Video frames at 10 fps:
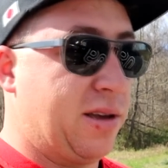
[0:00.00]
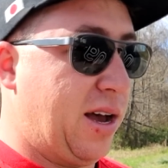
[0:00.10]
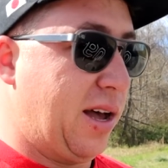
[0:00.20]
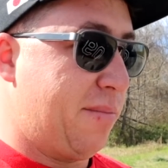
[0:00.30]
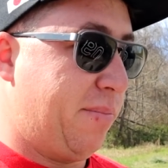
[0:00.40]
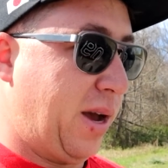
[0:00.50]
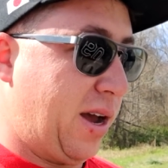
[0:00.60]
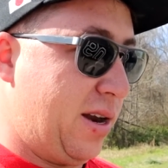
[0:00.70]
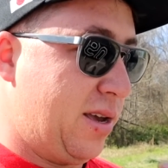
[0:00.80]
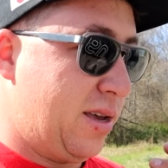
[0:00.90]

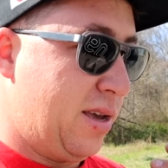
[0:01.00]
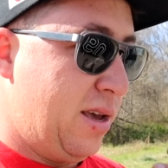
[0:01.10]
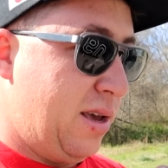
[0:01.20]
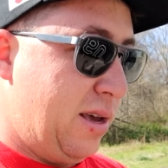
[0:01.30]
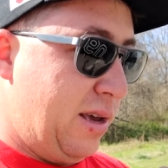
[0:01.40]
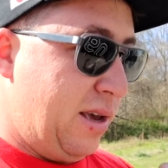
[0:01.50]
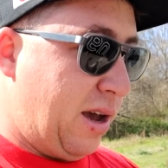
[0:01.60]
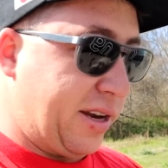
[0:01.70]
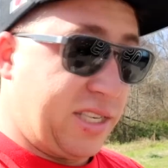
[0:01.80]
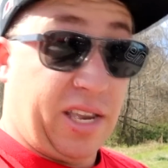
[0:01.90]
But I
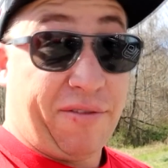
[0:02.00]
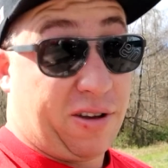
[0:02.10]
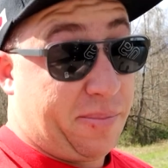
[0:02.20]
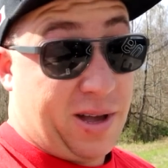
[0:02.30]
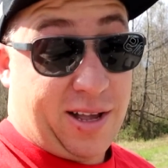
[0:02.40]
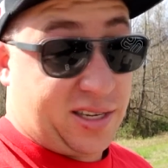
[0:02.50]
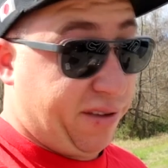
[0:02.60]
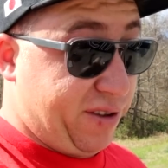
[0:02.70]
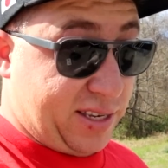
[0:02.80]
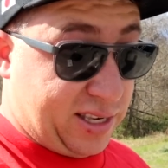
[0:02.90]
got to see if I got parts to
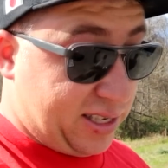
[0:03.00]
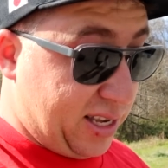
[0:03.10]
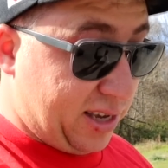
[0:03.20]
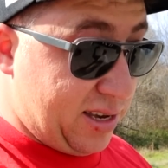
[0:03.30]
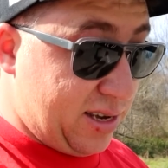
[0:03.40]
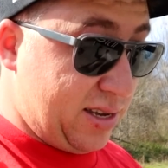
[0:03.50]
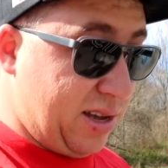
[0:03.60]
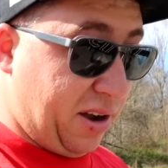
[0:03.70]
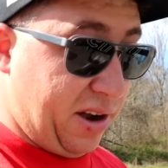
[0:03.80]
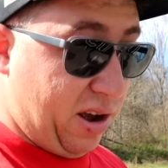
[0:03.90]
fix this thing.
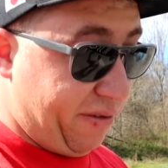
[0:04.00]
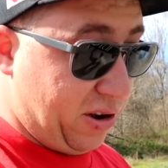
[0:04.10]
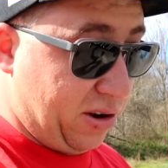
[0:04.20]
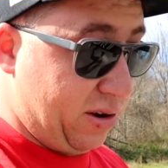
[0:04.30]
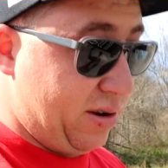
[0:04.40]
I don't know if I do.